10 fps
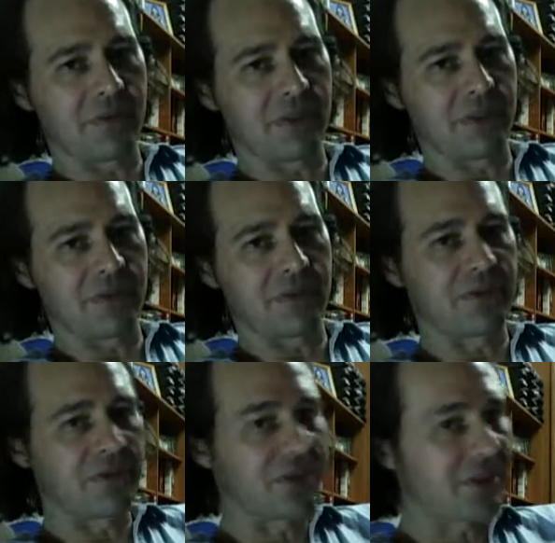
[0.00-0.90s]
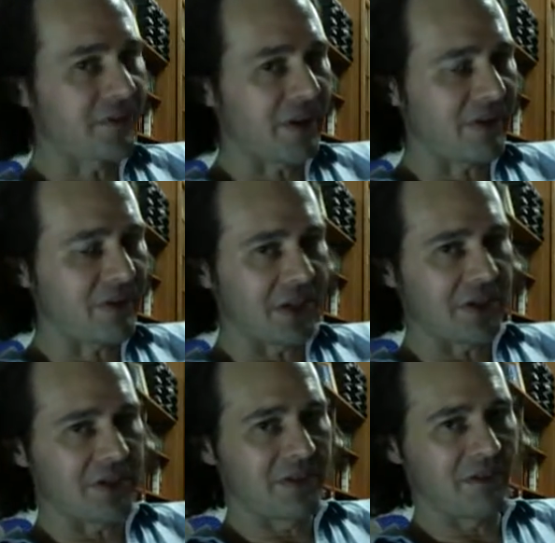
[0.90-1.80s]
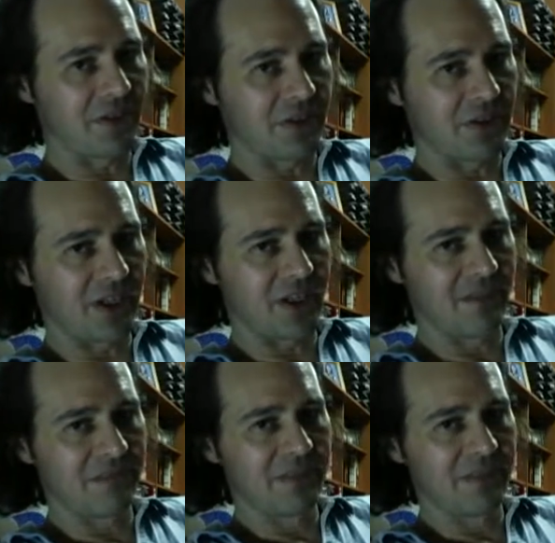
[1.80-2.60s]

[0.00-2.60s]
was 365 days, okay?